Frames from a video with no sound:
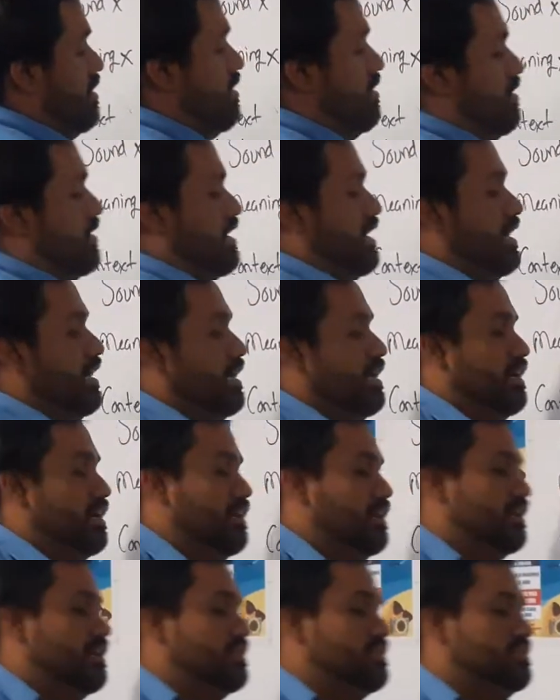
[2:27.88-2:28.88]

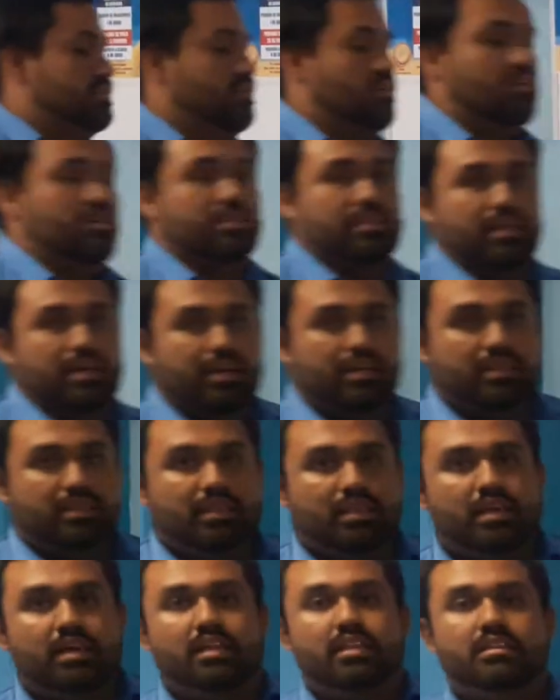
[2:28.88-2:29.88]
Okay, so
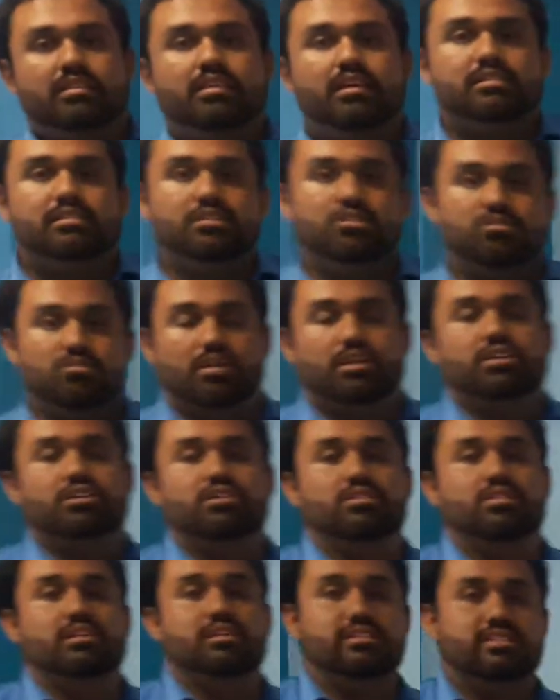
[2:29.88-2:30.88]
then the
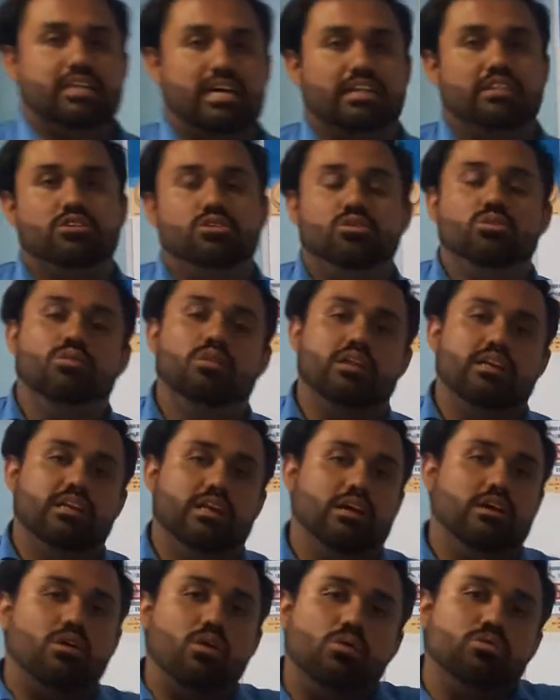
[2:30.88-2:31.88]
situation is that you are
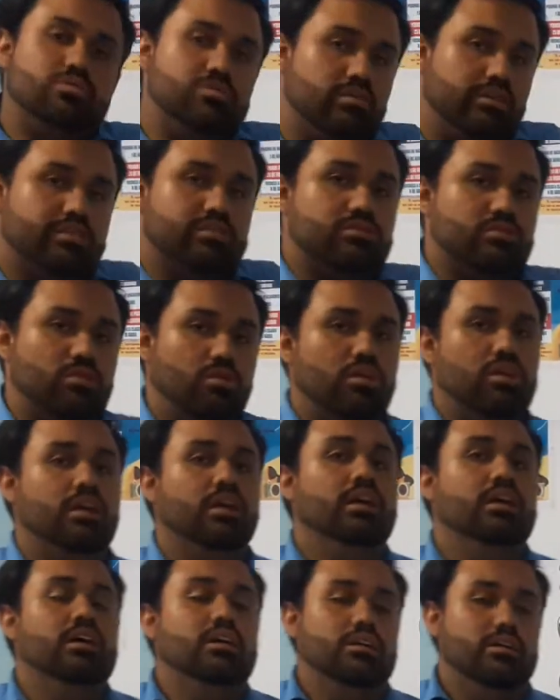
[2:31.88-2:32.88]
in a grocery
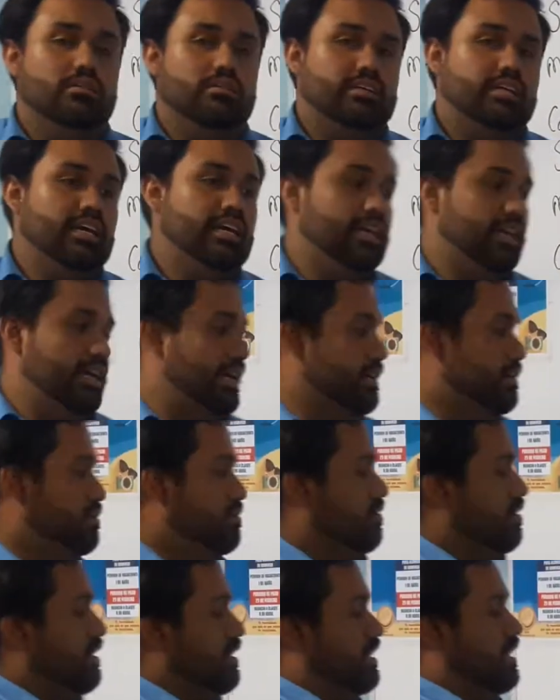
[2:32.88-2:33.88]
store, okay,
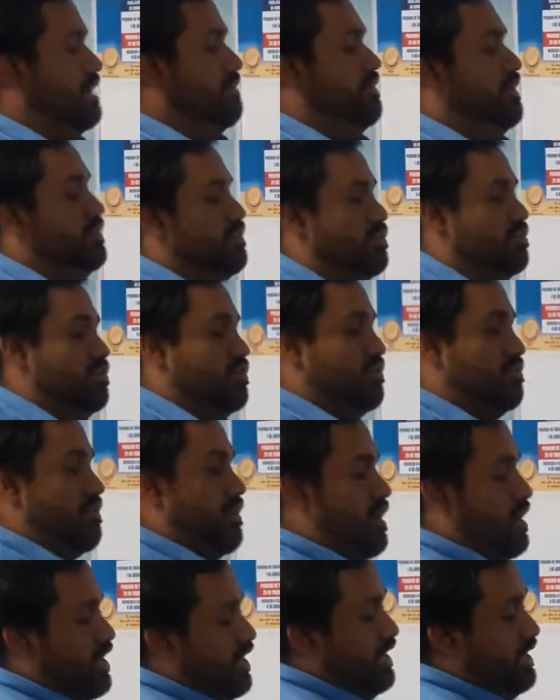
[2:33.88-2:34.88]
and you are giving your
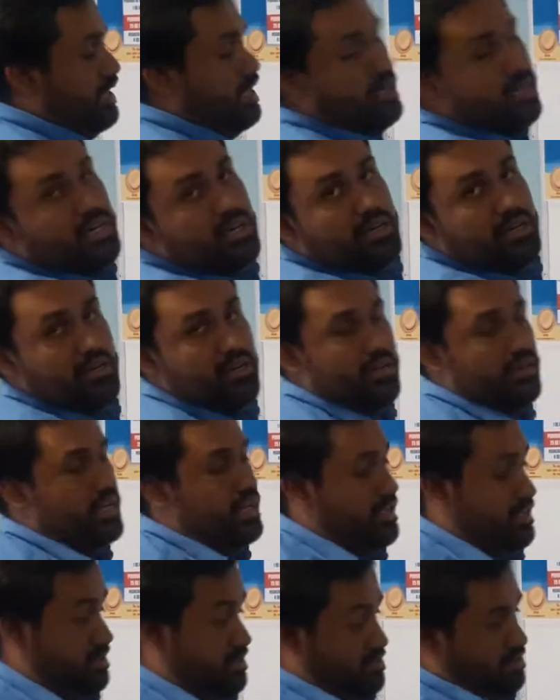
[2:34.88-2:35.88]
money,
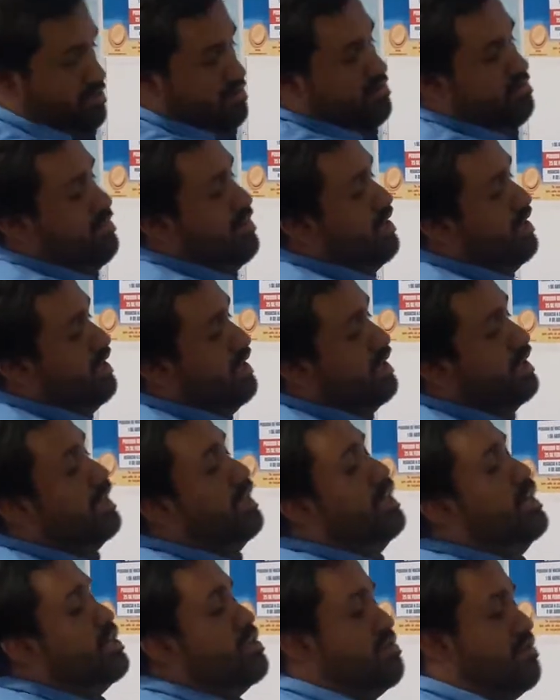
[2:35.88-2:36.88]
okay, this is your money,
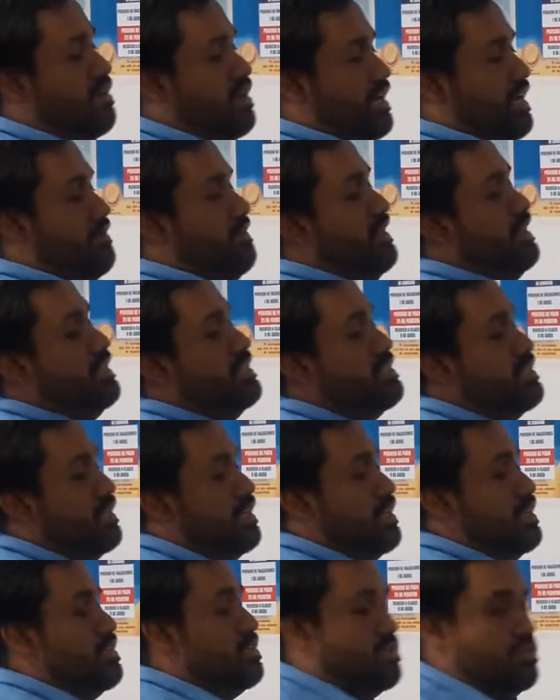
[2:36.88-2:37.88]
you are giving
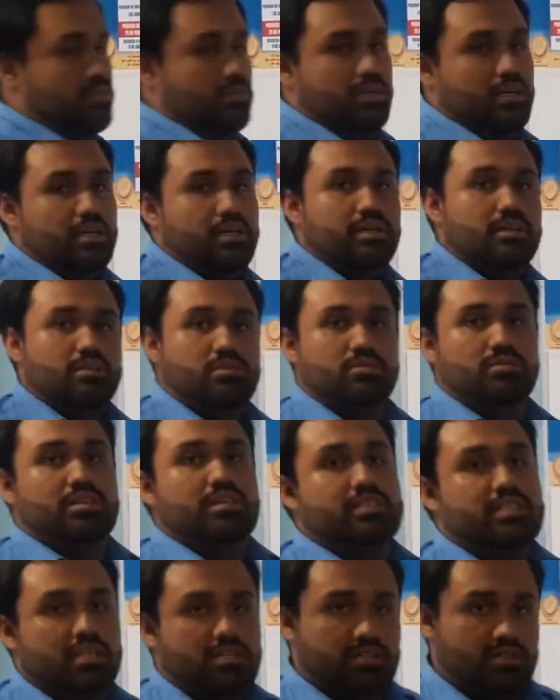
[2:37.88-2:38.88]
it to
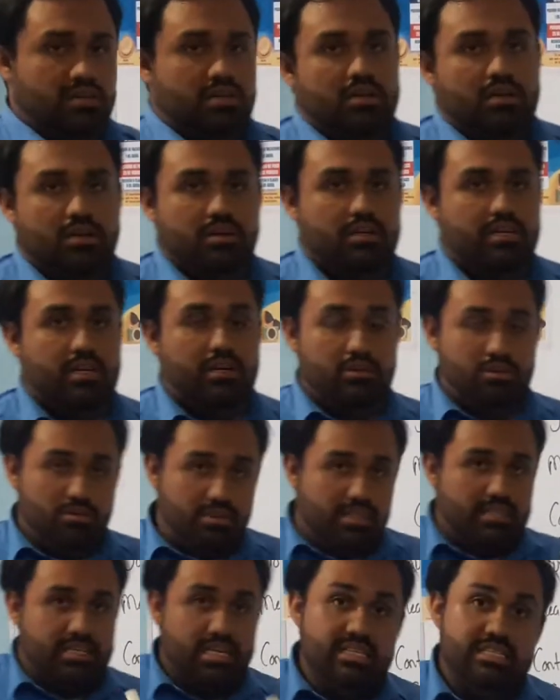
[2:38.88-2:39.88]
the tender, okay, to
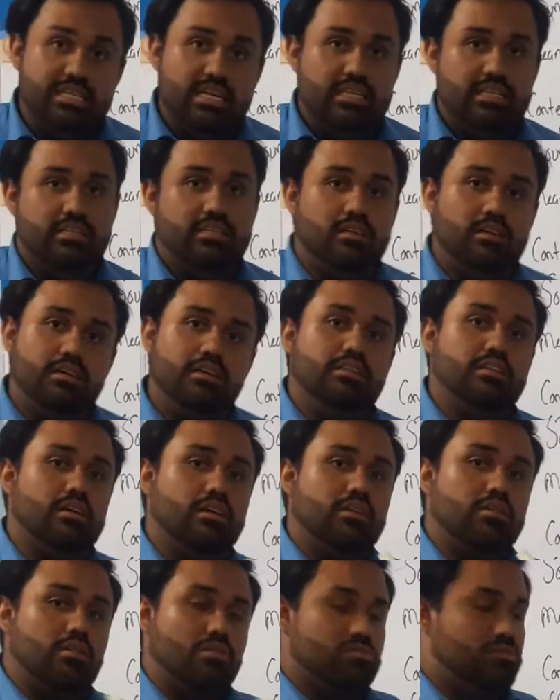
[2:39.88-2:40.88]
the assistant in
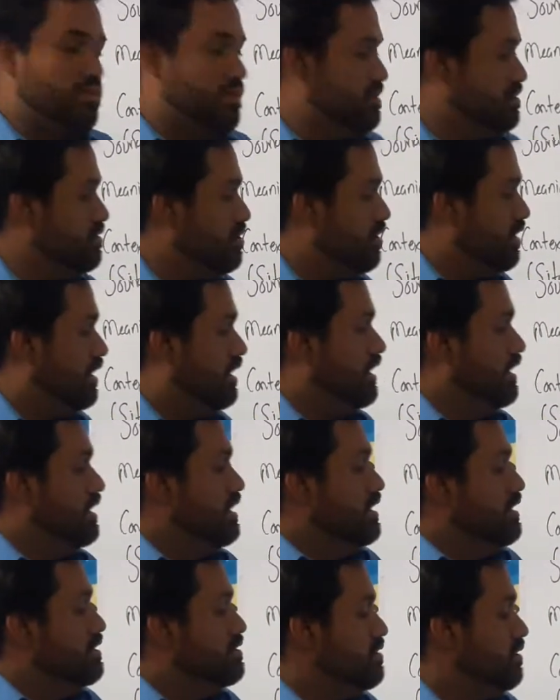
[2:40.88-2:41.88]
the grocery store.
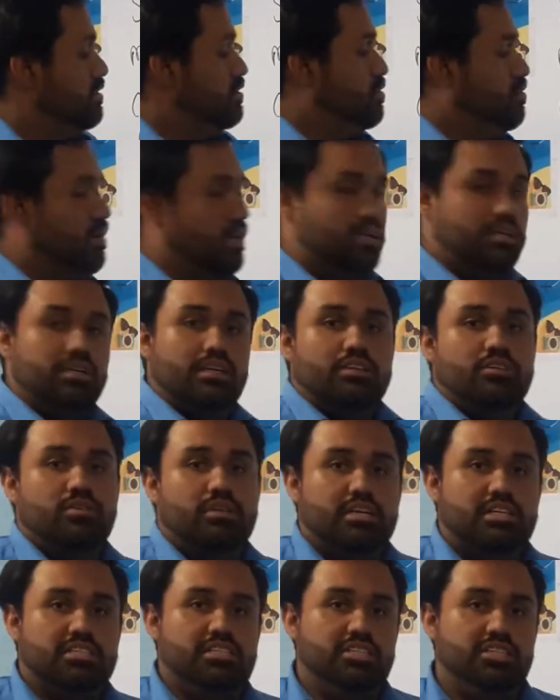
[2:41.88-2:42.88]
So
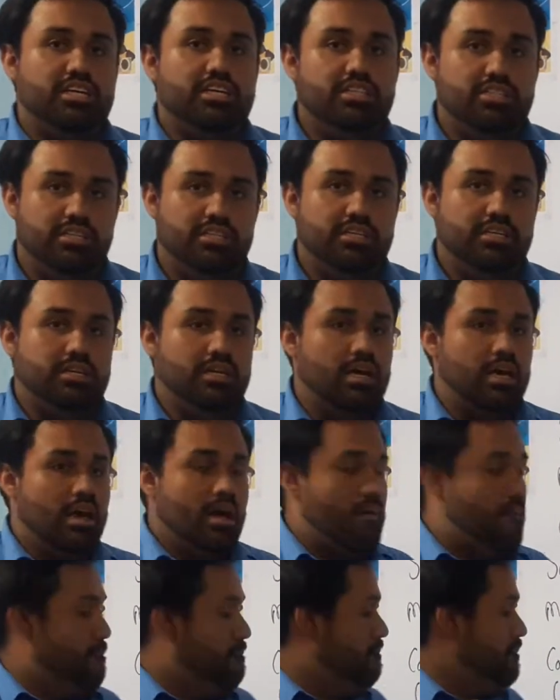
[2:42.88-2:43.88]
you're exchanging
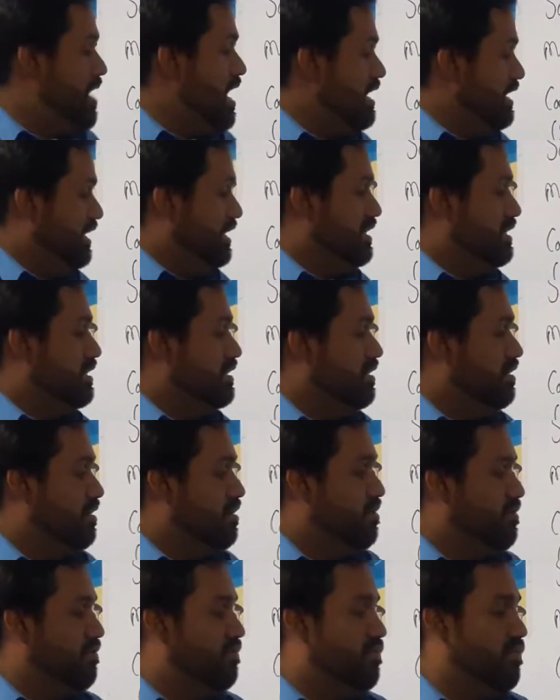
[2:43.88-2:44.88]
money
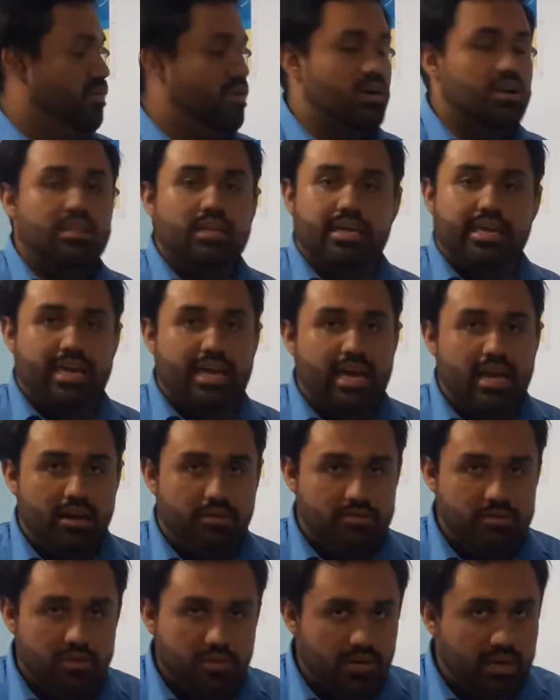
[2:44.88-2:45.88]
for the can
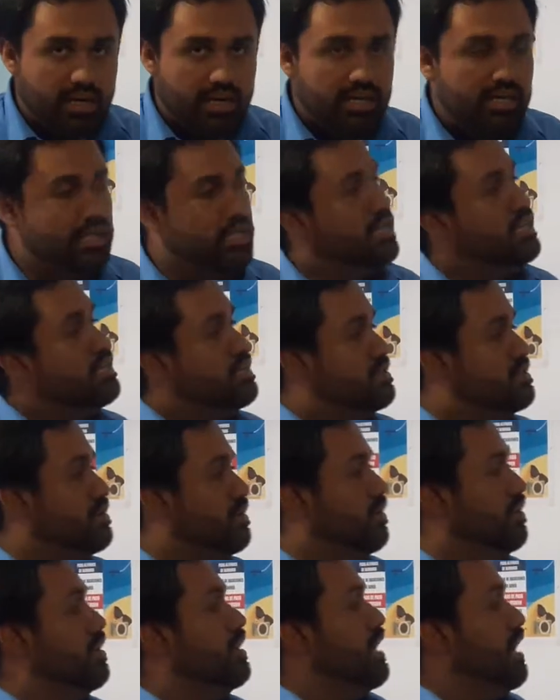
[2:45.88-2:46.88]
of soda.
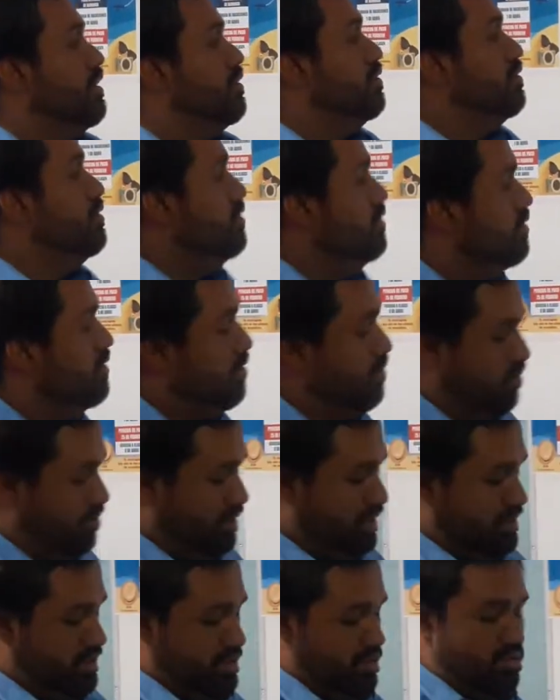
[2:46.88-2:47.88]
So how do you
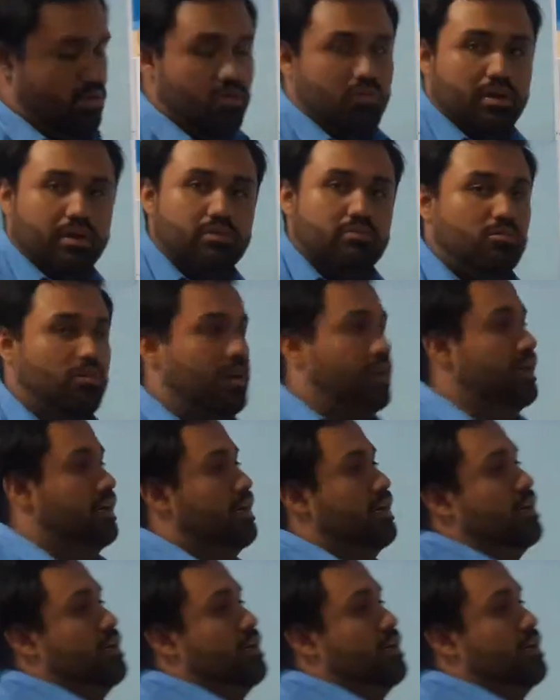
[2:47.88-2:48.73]
know is the correct one?